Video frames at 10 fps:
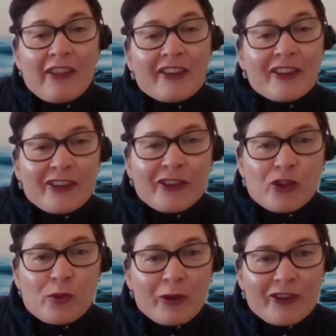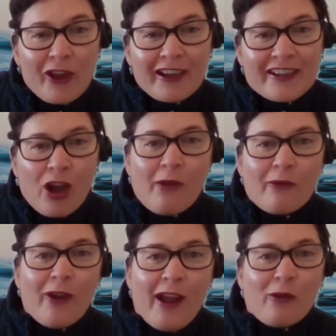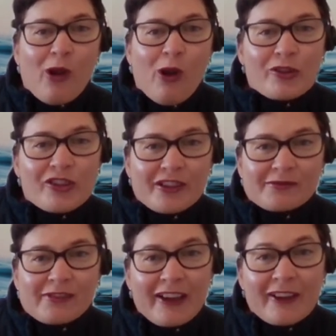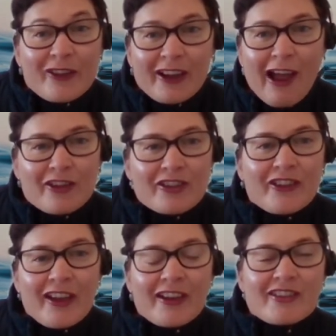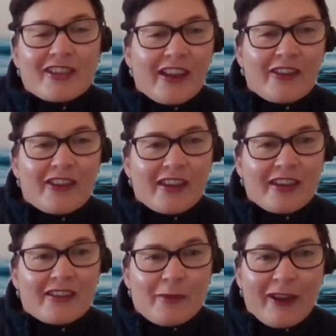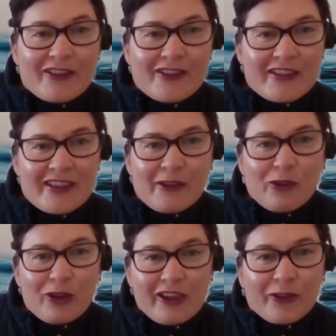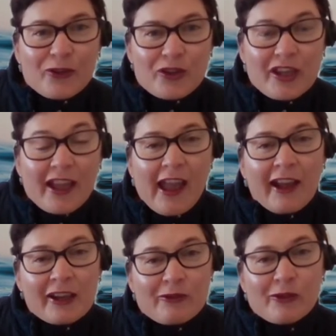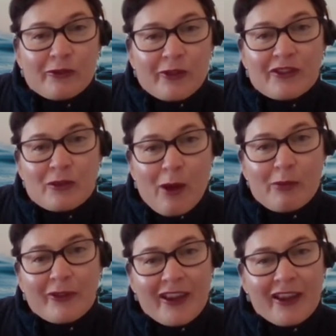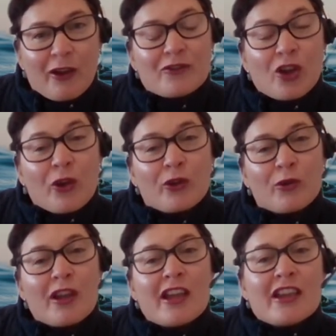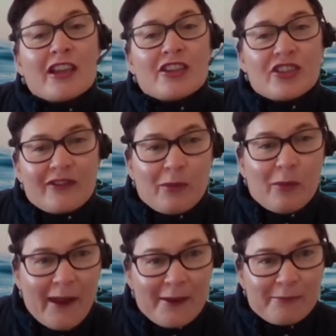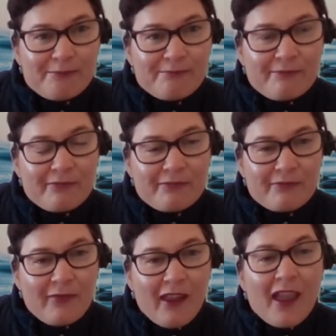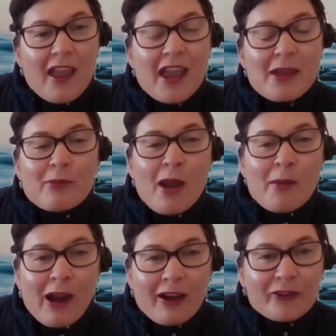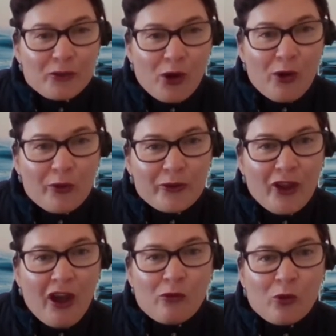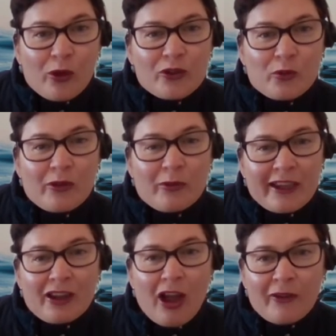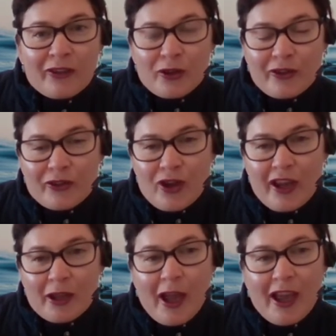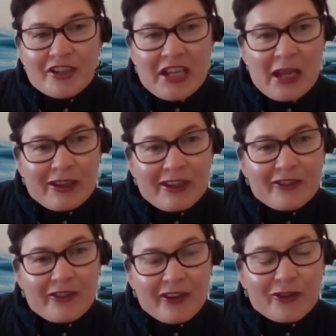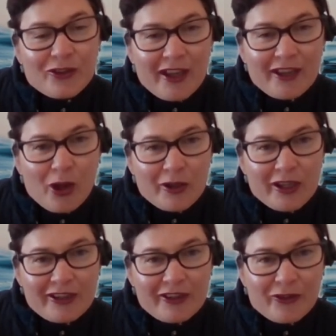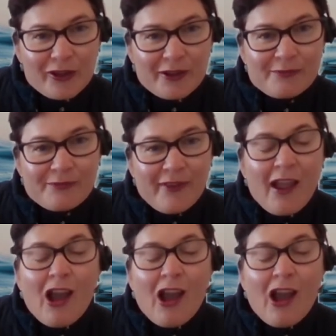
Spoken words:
And this is a super exciting time for aquaculture. It's the largest sector in the domestic seafood industry, accounting for 51% of total GVP. In my past roles, I've worked with Meat and Livestock Australia and championed the Australian goat industry.